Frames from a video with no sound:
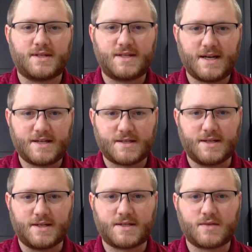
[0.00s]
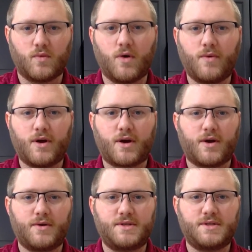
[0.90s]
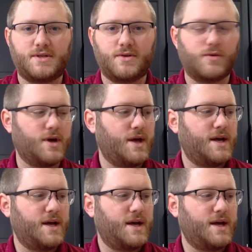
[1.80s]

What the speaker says: to test this, what we are going to do